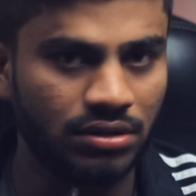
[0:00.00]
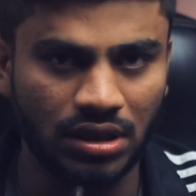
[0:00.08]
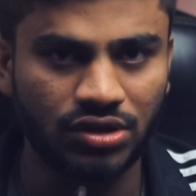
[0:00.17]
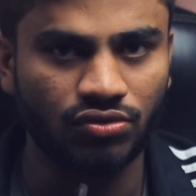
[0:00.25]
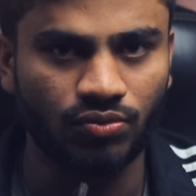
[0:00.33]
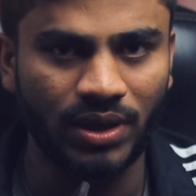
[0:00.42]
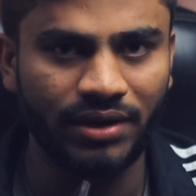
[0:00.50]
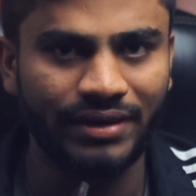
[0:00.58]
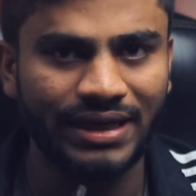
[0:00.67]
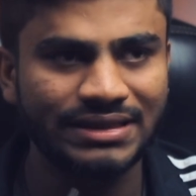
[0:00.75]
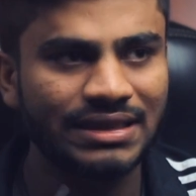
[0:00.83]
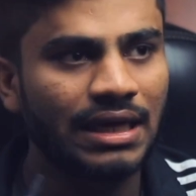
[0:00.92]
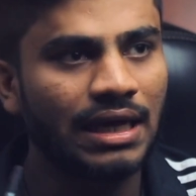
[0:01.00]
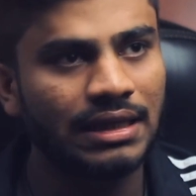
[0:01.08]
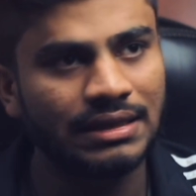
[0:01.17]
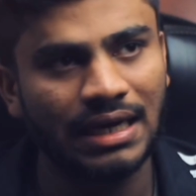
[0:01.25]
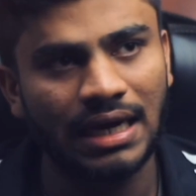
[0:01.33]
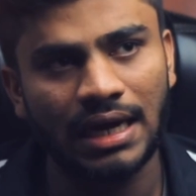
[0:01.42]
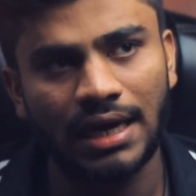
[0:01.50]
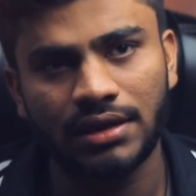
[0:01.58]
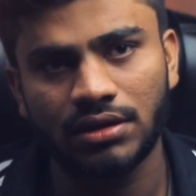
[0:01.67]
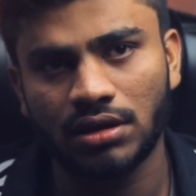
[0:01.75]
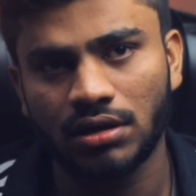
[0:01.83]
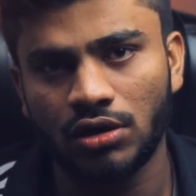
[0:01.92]
That's very nice.
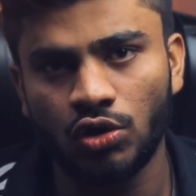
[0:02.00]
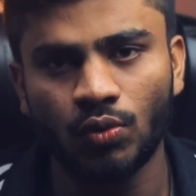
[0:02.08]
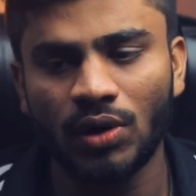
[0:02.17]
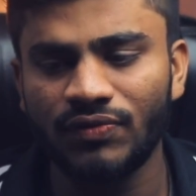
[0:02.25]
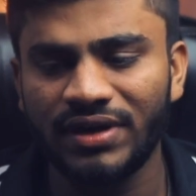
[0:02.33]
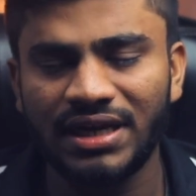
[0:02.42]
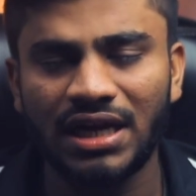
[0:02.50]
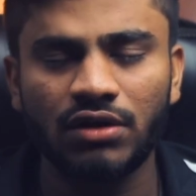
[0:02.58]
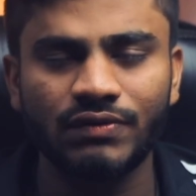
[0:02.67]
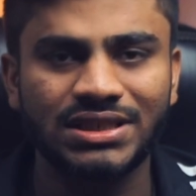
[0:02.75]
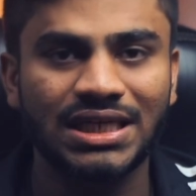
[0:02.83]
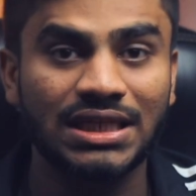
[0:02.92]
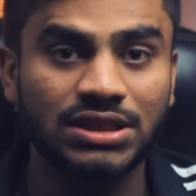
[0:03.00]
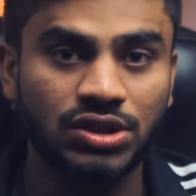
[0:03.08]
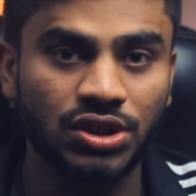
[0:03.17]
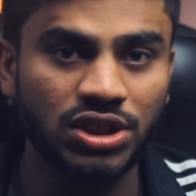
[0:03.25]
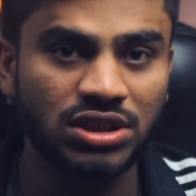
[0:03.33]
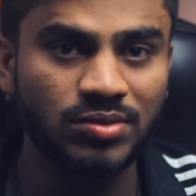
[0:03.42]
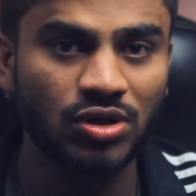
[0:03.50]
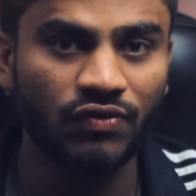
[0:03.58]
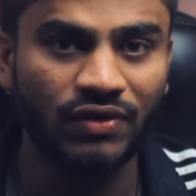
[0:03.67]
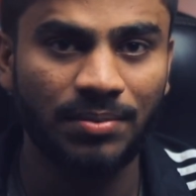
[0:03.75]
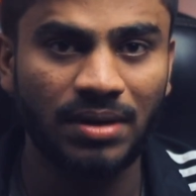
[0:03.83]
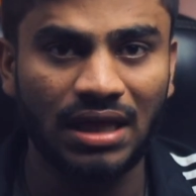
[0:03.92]
Then the lower variant, which has 3GB
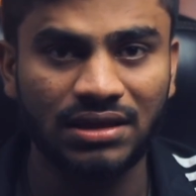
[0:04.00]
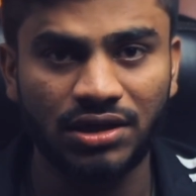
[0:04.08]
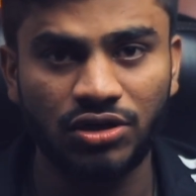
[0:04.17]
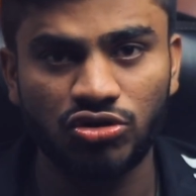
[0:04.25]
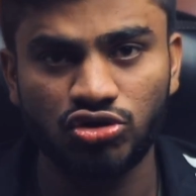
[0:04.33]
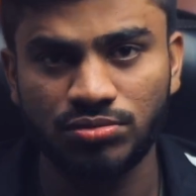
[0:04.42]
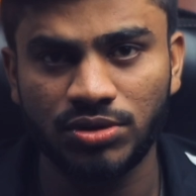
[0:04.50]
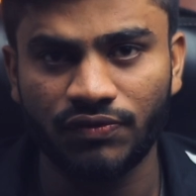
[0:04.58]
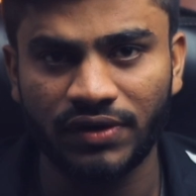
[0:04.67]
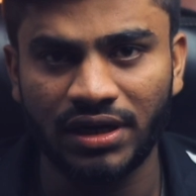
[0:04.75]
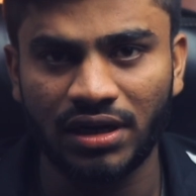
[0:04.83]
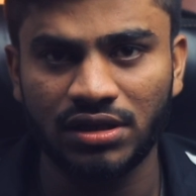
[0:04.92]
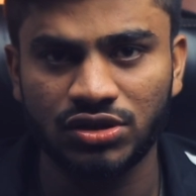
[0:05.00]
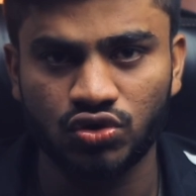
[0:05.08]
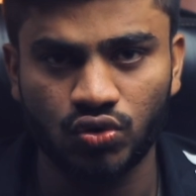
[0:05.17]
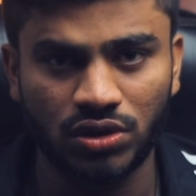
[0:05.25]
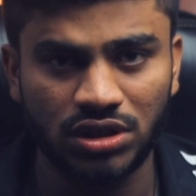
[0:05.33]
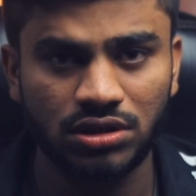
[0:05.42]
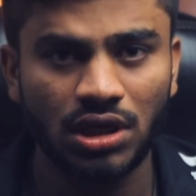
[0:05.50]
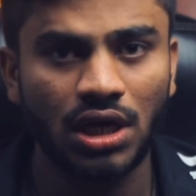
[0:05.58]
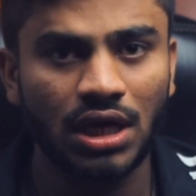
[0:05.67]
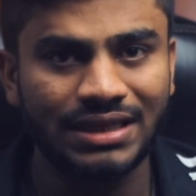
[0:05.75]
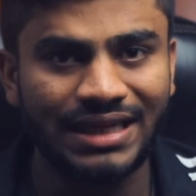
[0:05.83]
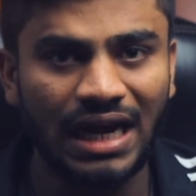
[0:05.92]
of RAM and 32GB of internal storage,
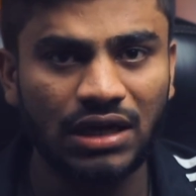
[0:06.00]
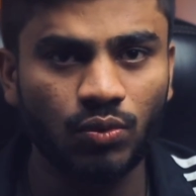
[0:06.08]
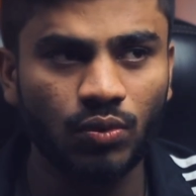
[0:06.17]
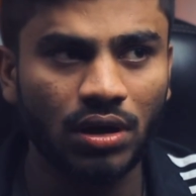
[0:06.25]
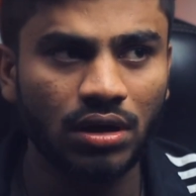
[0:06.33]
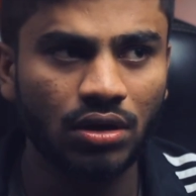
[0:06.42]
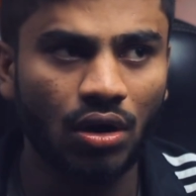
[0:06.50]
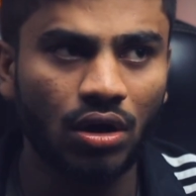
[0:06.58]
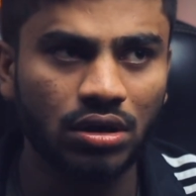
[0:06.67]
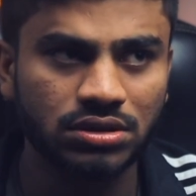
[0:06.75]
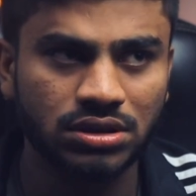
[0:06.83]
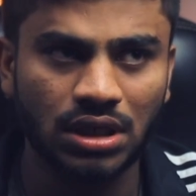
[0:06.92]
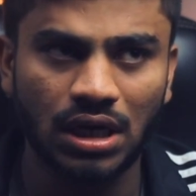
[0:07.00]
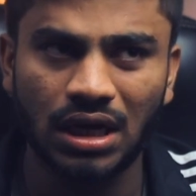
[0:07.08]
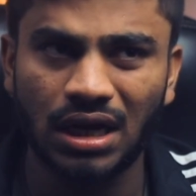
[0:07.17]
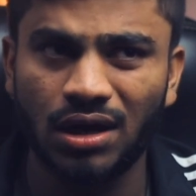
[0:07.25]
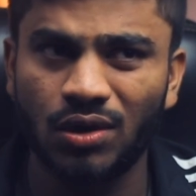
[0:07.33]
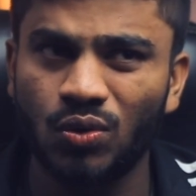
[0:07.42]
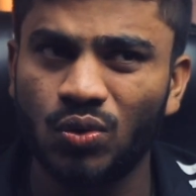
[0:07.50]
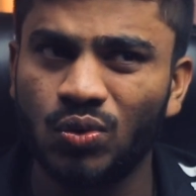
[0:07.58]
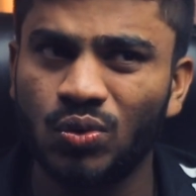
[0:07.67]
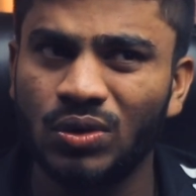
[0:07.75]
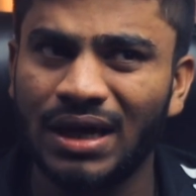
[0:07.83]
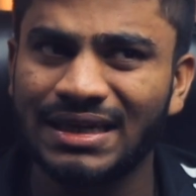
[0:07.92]
that one cost
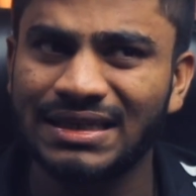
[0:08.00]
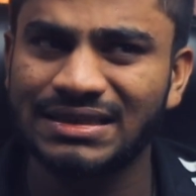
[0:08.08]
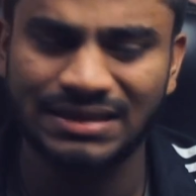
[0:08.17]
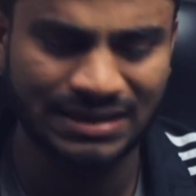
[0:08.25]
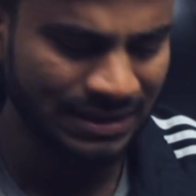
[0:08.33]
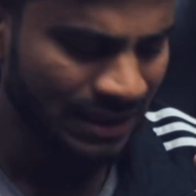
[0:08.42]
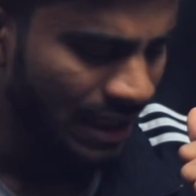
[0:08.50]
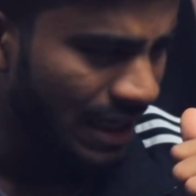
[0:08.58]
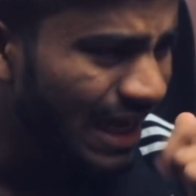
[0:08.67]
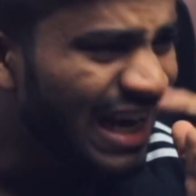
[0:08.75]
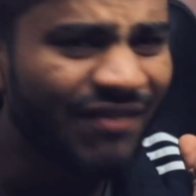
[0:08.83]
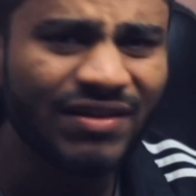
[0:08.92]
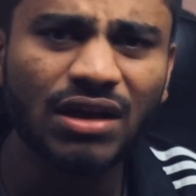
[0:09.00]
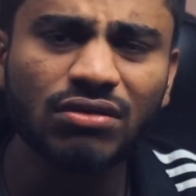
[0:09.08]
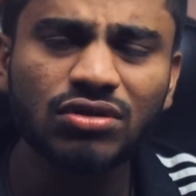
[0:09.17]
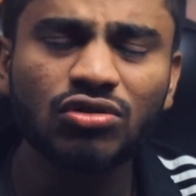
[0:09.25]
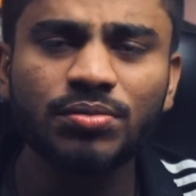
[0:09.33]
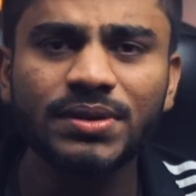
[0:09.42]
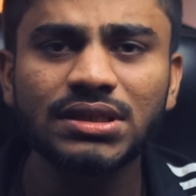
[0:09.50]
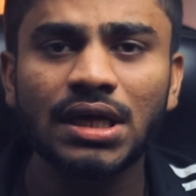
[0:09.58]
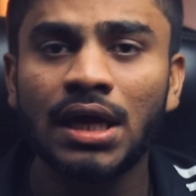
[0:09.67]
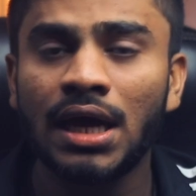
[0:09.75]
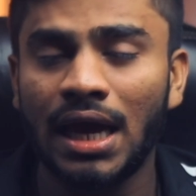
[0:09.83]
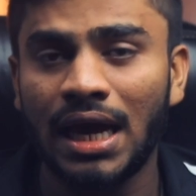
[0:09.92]
around, I guess, 11,000 rupees.
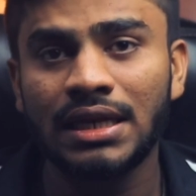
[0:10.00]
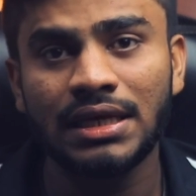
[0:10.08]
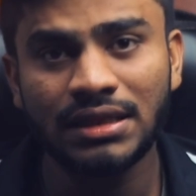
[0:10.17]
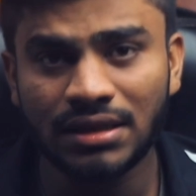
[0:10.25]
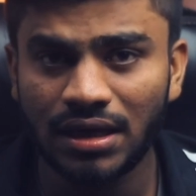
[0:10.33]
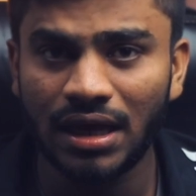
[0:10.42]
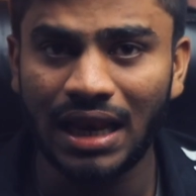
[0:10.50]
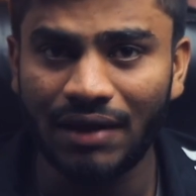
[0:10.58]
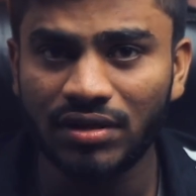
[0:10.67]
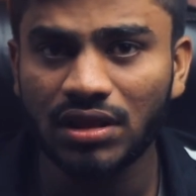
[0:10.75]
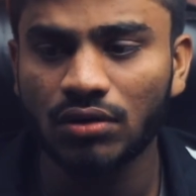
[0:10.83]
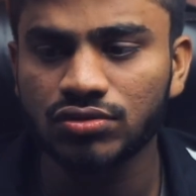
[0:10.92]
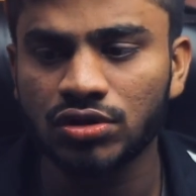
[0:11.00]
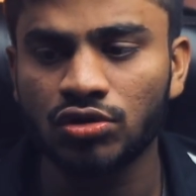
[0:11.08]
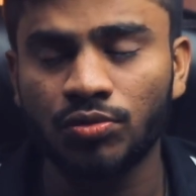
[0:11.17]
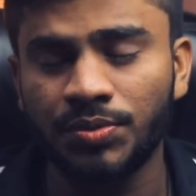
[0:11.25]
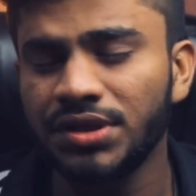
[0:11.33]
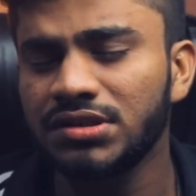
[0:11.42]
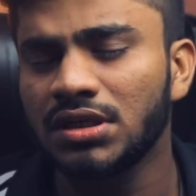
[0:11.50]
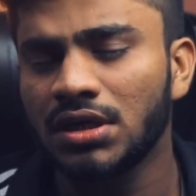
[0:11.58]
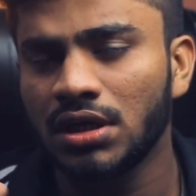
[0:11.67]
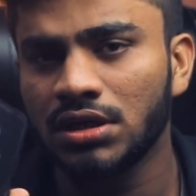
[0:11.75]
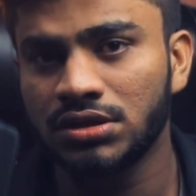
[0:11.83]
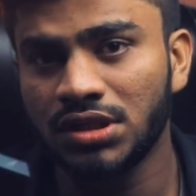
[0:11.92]
And in 11,000 rupees,
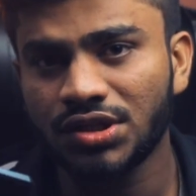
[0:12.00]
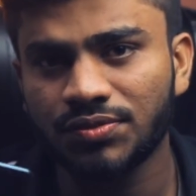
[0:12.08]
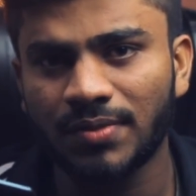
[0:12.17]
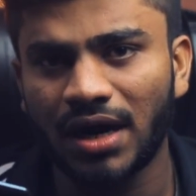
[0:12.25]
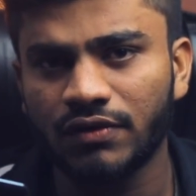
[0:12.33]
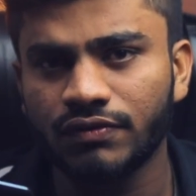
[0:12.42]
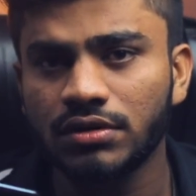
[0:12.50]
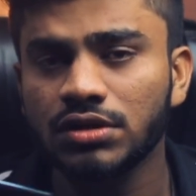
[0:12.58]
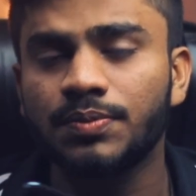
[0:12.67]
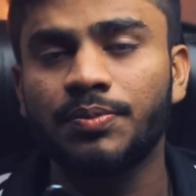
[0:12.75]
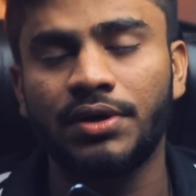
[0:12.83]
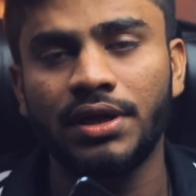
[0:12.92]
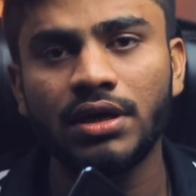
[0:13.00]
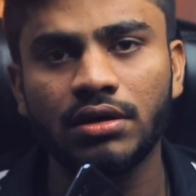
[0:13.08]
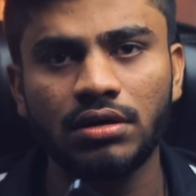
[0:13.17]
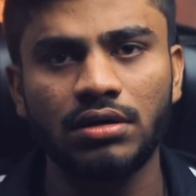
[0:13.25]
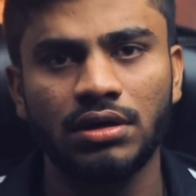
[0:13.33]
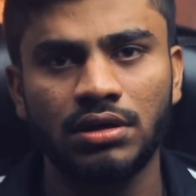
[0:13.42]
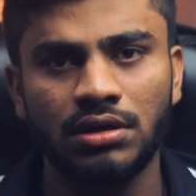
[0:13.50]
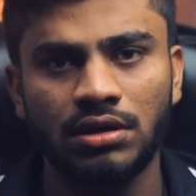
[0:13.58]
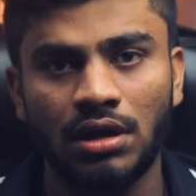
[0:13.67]
this smartphone is pretty good.